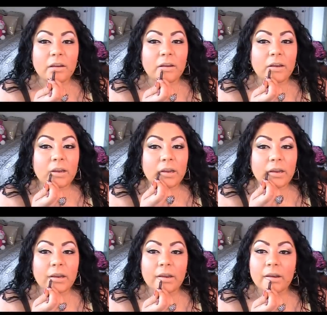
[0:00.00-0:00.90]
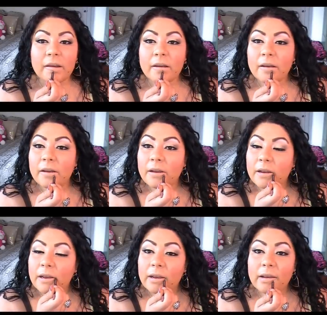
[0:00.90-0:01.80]

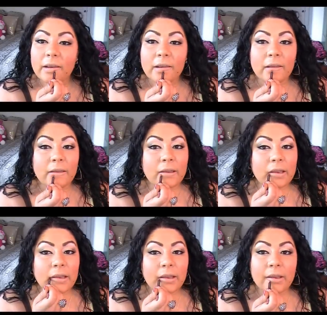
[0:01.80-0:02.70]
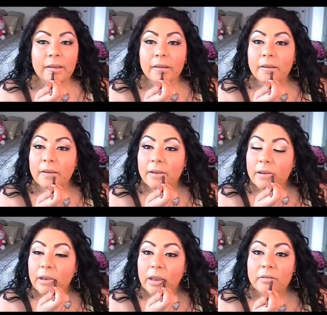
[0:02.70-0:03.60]

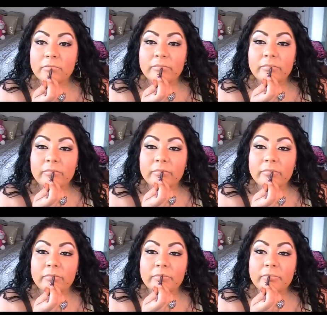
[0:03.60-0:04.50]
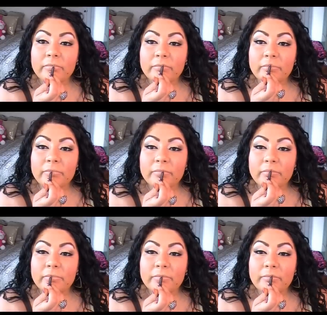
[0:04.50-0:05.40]

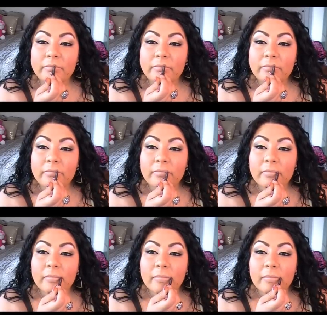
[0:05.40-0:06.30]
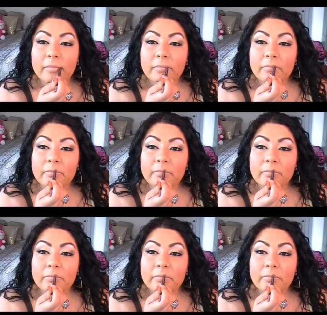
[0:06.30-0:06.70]
Nothing is said.